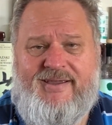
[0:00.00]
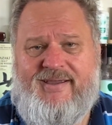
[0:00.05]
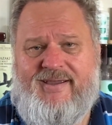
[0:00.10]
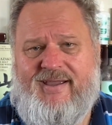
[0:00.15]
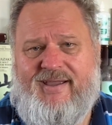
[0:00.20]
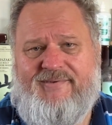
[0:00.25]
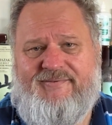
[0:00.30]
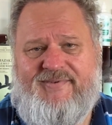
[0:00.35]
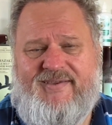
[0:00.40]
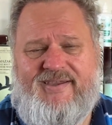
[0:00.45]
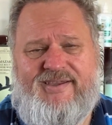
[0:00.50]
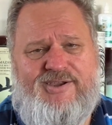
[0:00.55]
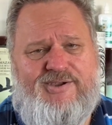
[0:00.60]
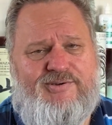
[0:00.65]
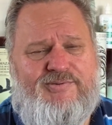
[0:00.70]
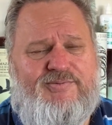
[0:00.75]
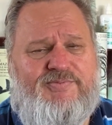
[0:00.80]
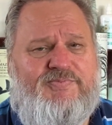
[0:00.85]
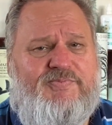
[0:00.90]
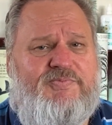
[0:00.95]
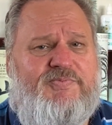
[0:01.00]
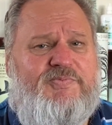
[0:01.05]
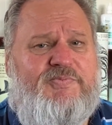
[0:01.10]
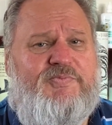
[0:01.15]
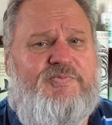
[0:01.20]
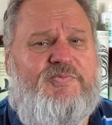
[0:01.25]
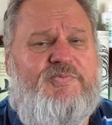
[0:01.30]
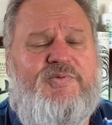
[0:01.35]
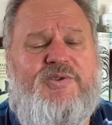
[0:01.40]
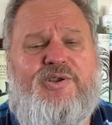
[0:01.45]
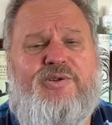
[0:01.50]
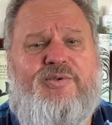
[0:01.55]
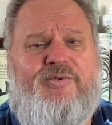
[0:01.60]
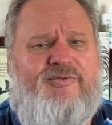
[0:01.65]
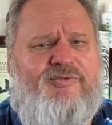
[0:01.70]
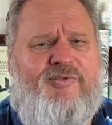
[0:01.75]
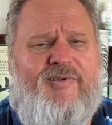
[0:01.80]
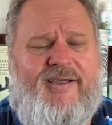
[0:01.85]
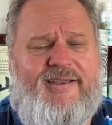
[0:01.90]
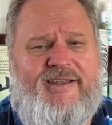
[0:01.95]
I think you'll
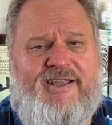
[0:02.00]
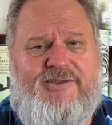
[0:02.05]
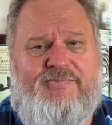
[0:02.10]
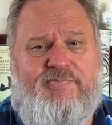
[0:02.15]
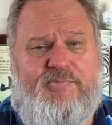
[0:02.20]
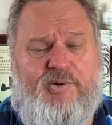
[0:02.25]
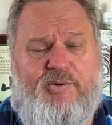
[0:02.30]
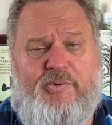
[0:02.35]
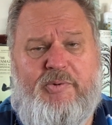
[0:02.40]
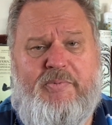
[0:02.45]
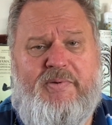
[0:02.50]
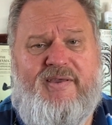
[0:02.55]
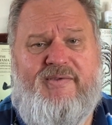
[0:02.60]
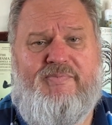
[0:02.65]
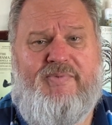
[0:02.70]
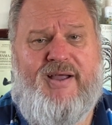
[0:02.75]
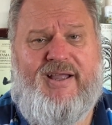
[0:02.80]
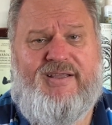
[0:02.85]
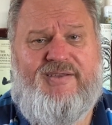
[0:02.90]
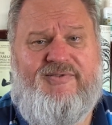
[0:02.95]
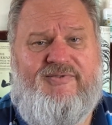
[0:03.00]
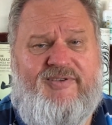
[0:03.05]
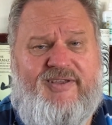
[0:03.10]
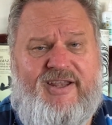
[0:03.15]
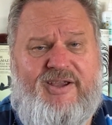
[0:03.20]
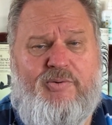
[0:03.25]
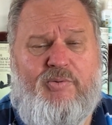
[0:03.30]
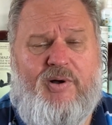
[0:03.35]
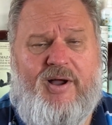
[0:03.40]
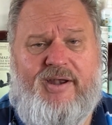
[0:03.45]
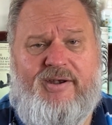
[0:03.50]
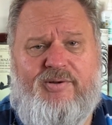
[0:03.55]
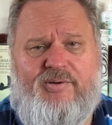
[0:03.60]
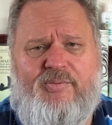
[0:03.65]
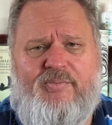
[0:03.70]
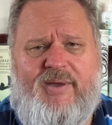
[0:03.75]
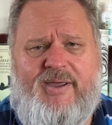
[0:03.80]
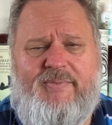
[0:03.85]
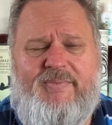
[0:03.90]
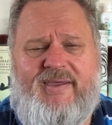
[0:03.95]
find it probably about 31 or
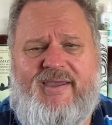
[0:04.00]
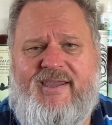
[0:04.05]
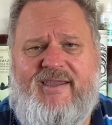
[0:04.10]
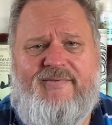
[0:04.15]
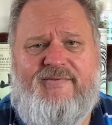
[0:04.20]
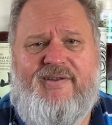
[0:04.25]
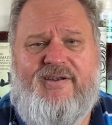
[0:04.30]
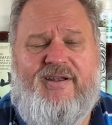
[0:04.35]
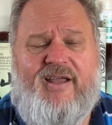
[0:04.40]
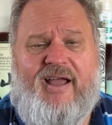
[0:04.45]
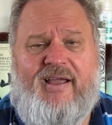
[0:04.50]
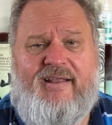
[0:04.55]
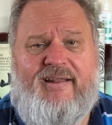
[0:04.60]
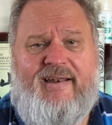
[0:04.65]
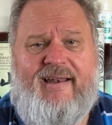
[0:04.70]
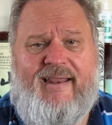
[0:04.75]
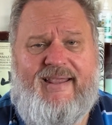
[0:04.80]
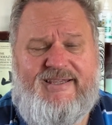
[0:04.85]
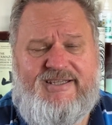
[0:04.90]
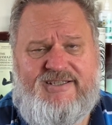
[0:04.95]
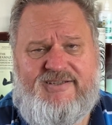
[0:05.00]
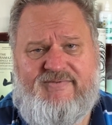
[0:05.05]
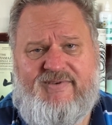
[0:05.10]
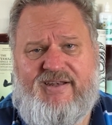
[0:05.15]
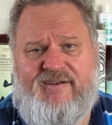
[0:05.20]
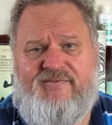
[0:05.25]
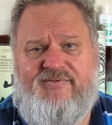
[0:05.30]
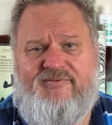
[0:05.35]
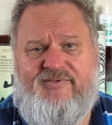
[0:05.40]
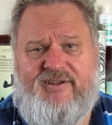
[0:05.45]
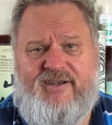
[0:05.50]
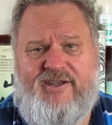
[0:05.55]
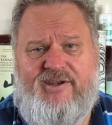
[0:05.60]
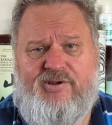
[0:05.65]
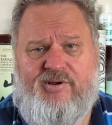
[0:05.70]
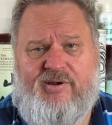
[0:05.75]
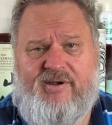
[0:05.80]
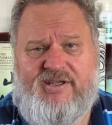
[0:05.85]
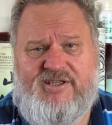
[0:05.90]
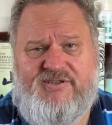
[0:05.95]
maybe even less than
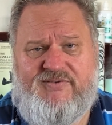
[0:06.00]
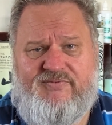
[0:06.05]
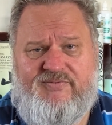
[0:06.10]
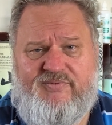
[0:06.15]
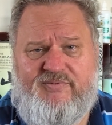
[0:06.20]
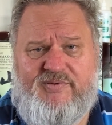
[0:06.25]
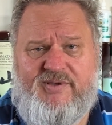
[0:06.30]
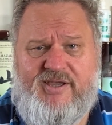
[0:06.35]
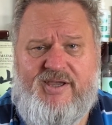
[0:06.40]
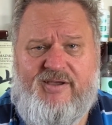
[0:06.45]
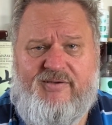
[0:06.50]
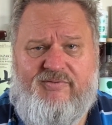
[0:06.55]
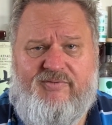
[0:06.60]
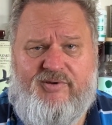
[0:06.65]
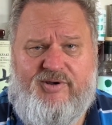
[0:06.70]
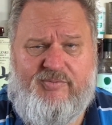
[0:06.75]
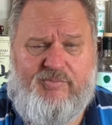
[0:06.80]
$30 for the